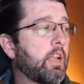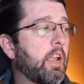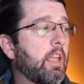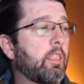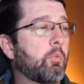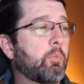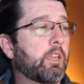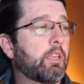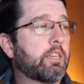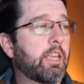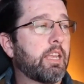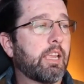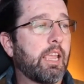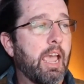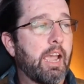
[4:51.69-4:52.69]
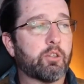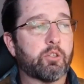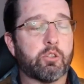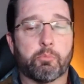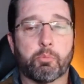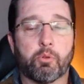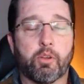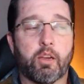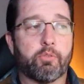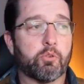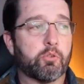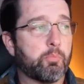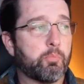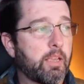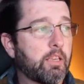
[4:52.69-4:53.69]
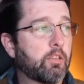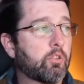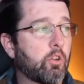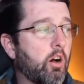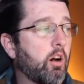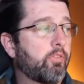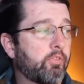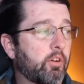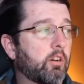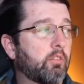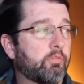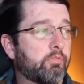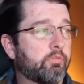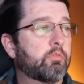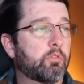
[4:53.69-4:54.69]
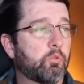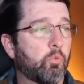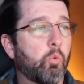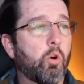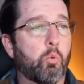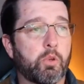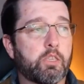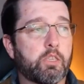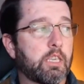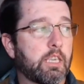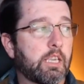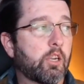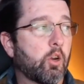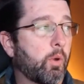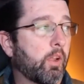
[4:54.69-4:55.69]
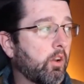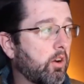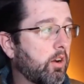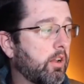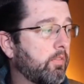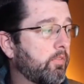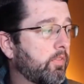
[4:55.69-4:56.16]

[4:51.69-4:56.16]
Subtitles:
And then we can take actionable efforts based off of what we see going on.